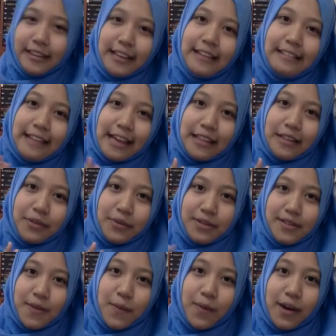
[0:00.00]
think that the
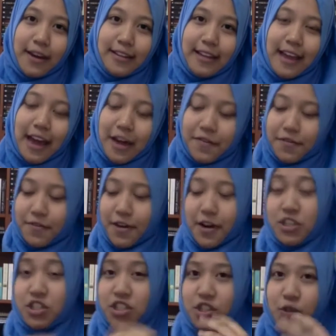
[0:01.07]
reason why they have a
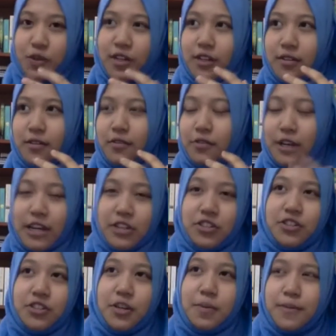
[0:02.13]
very genuine
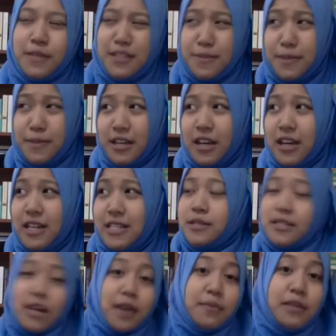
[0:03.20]
relationship is because
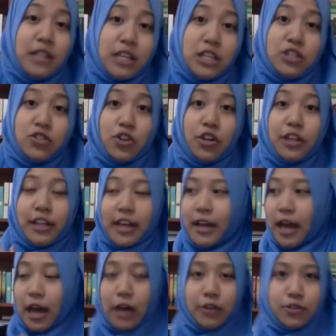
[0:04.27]
Simon is not yet
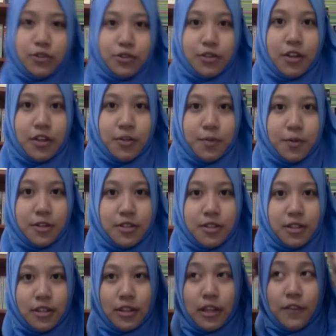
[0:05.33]
out to another
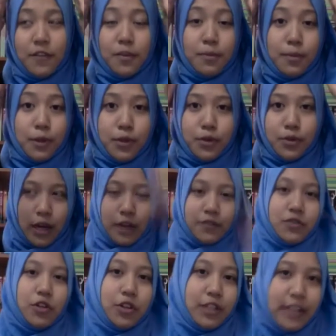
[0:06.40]
person. Even Blue
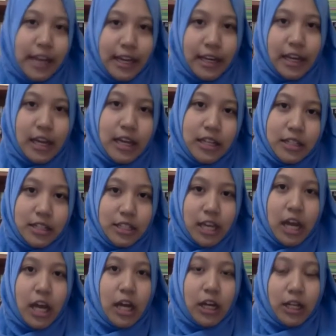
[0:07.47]
have not yet
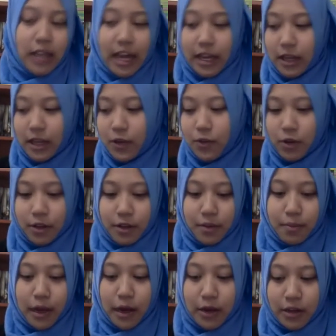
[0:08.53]
tell anyone
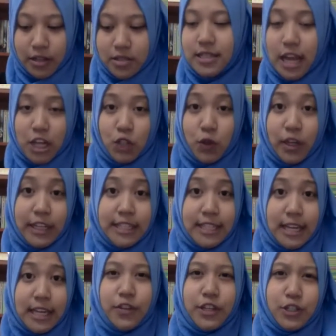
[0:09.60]
about his
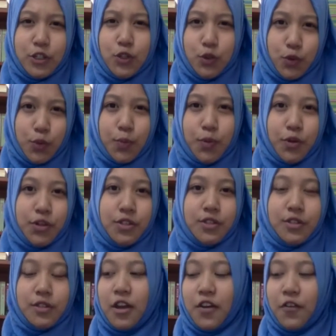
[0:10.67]
sexuality. These two
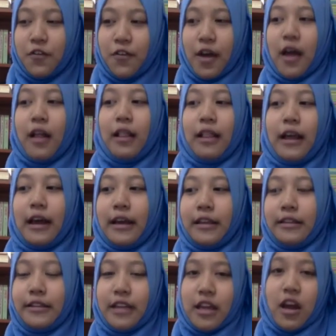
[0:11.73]
persons felt like
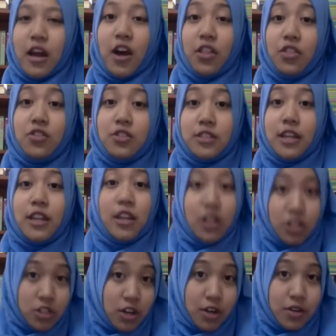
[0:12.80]
they understand each other.